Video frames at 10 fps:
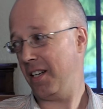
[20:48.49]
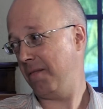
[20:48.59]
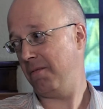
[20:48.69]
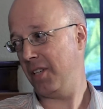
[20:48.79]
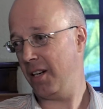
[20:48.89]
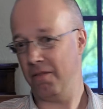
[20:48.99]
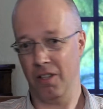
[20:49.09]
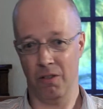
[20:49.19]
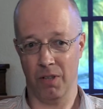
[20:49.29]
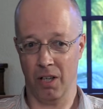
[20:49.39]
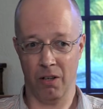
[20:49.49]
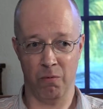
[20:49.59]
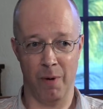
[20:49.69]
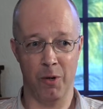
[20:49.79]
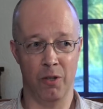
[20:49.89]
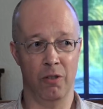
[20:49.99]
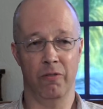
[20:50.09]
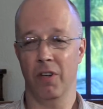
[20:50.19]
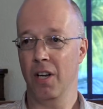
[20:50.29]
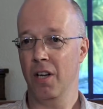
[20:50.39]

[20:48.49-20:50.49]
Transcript: I know a lot of women who've